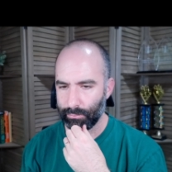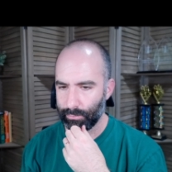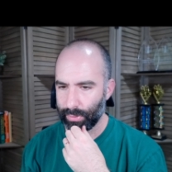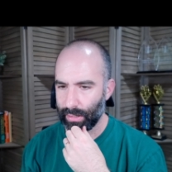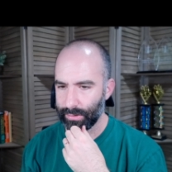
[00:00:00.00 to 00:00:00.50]

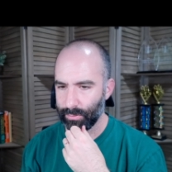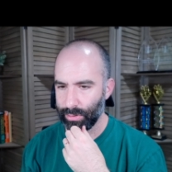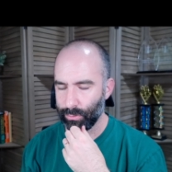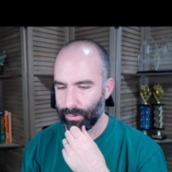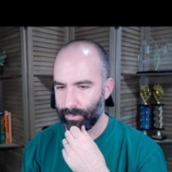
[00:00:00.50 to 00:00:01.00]

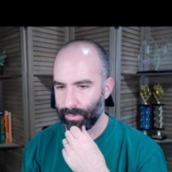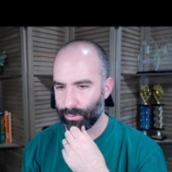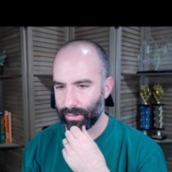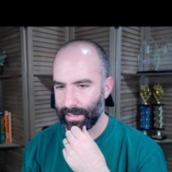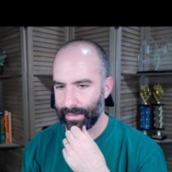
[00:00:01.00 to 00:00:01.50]
Possibly would have been
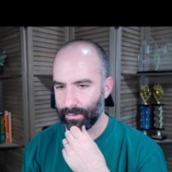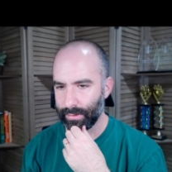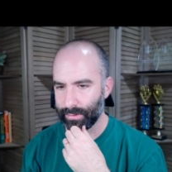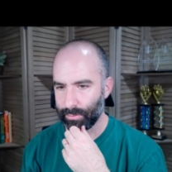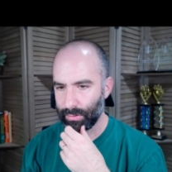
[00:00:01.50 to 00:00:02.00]
more
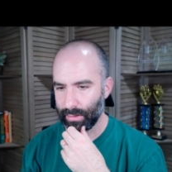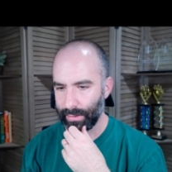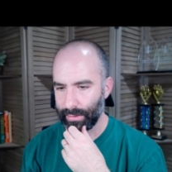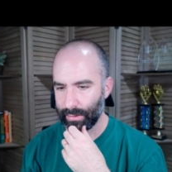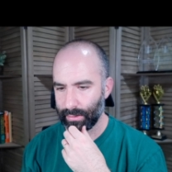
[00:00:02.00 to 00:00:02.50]
accurate to
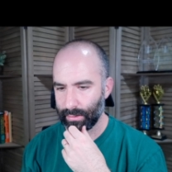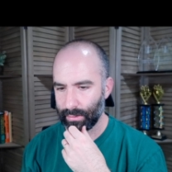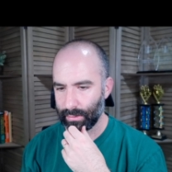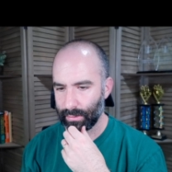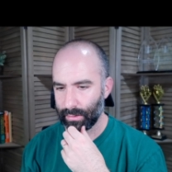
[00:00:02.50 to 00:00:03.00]
play.
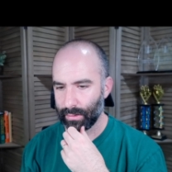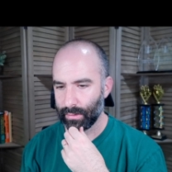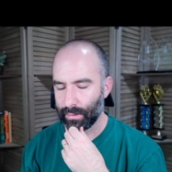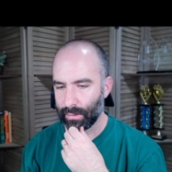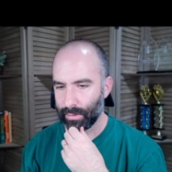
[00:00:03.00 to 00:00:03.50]

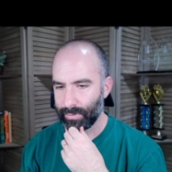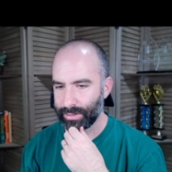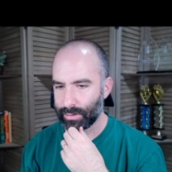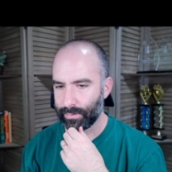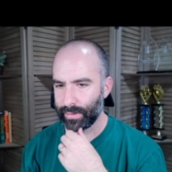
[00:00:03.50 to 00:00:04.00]
Not
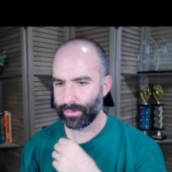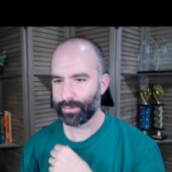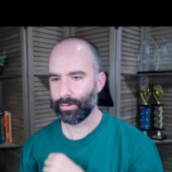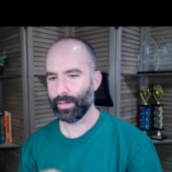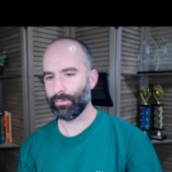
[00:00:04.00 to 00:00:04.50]
sure if
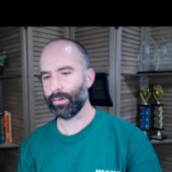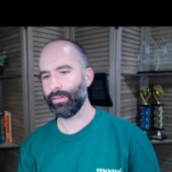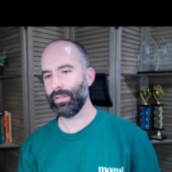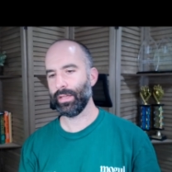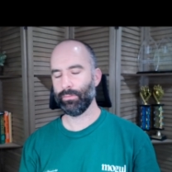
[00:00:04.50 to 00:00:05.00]
inserting rook
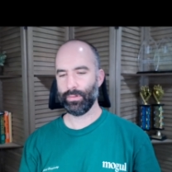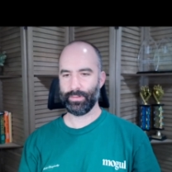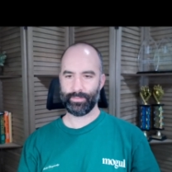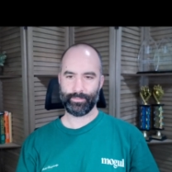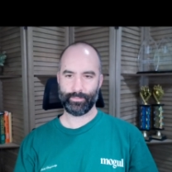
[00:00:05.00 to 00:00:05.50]
d8
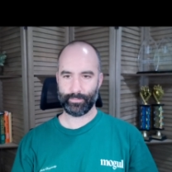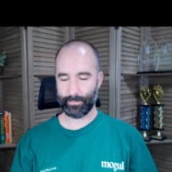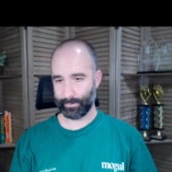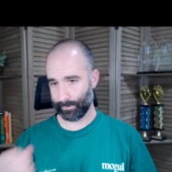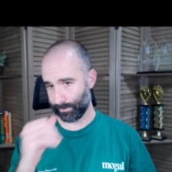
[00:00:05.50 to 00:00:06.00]
was
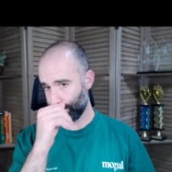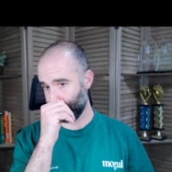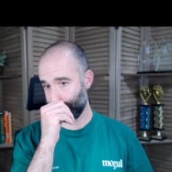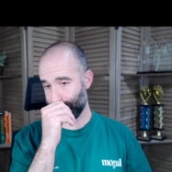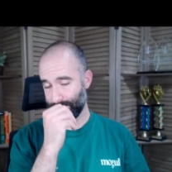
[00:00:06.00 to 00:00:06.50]

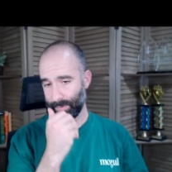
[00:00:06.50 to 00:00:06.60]
the